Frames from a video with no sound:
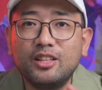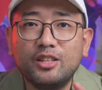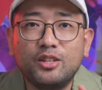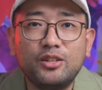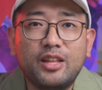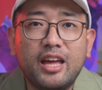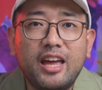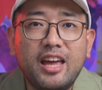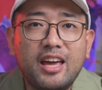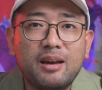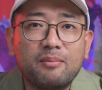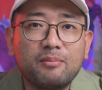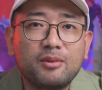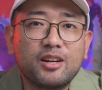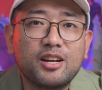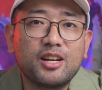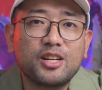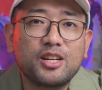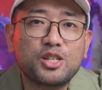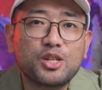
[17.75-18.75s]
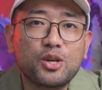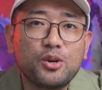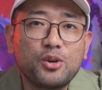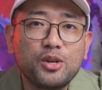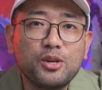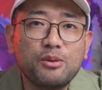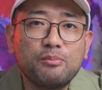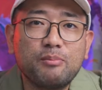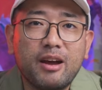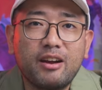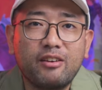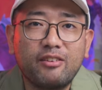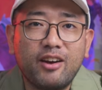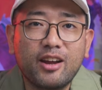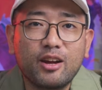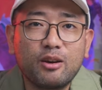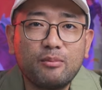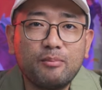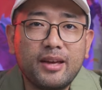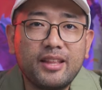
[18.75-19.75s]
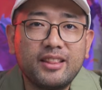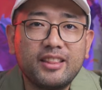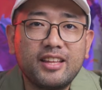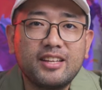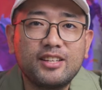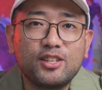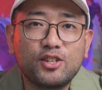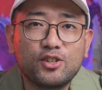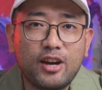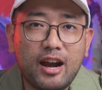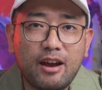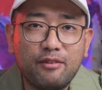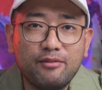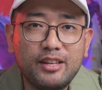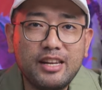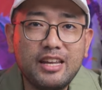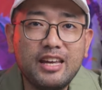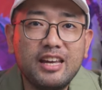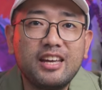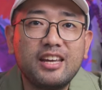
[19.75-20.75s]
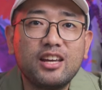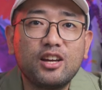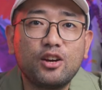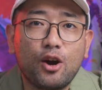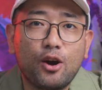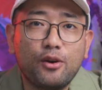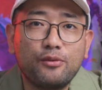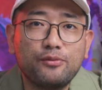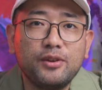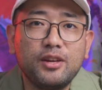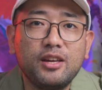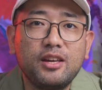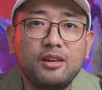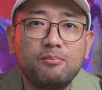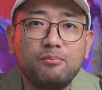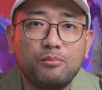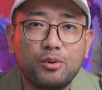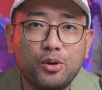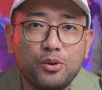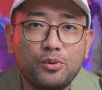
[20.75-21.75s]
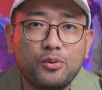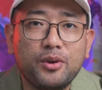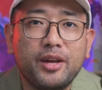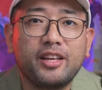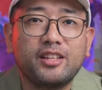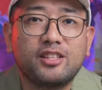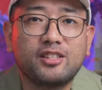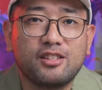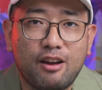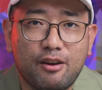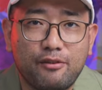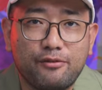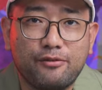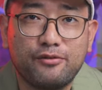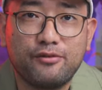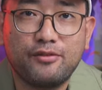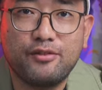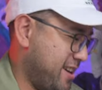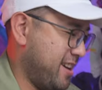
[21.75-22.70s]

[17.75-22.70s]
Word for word: Today, I'm gonna show you my recommended traveling coffee brewing stuff.